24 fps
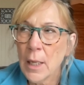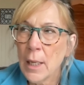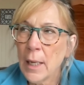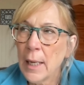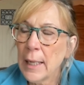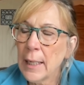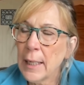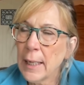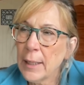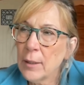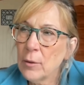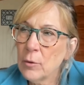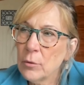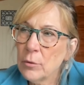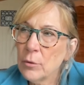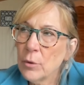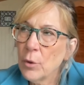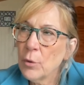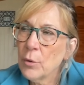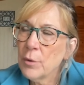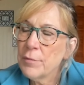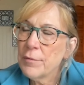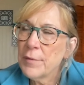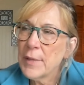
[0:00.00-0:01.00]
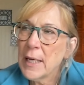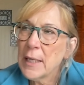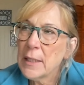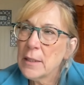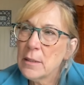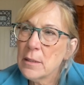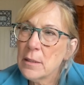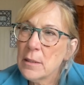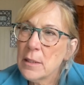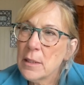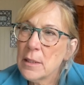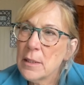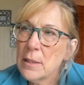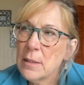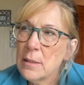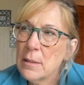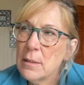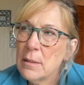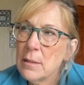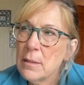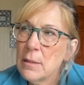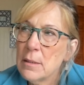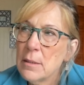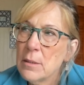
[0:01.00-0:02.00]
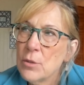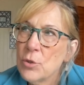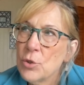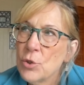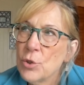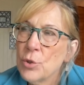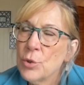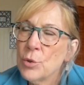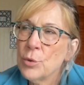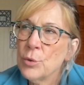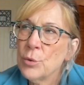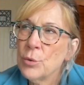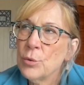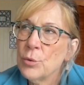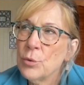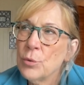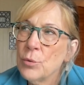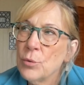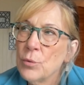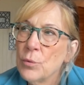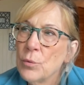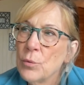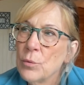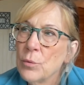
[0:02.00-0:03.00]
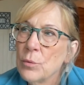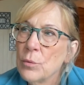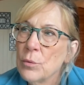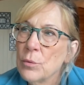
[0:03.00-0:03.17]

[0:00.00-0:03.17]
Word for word: and I don't know if that's to to